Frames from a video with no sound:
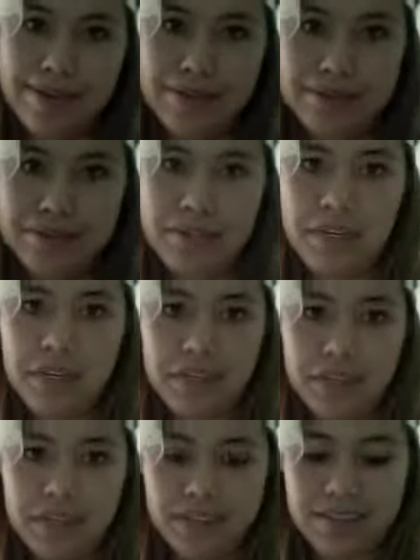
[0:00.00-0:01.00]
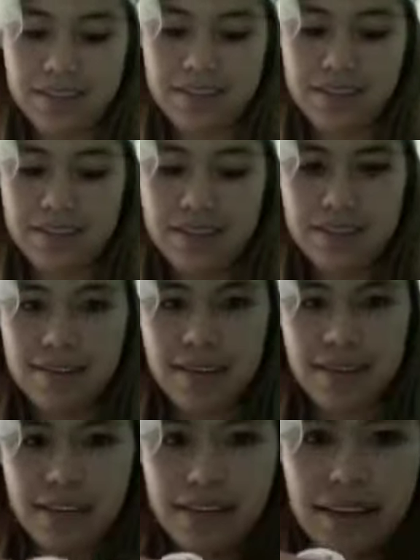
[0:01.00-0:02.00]
is because this I,
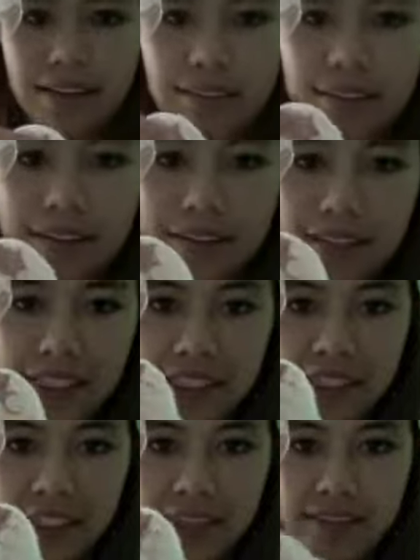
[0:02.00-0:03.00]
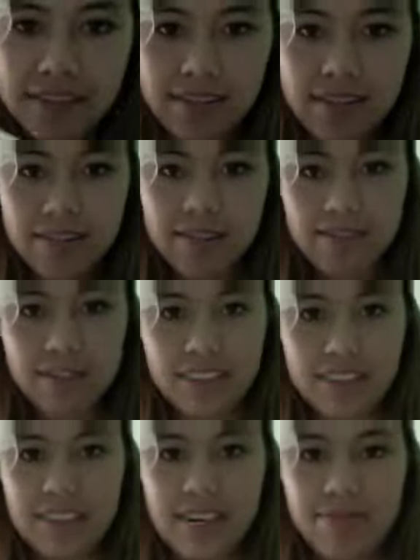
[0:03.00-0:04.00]
I, can't really read it. it. It doesn't really
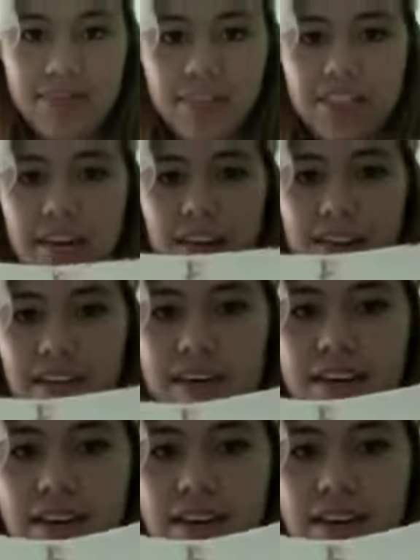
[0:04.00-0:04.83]
say much on it.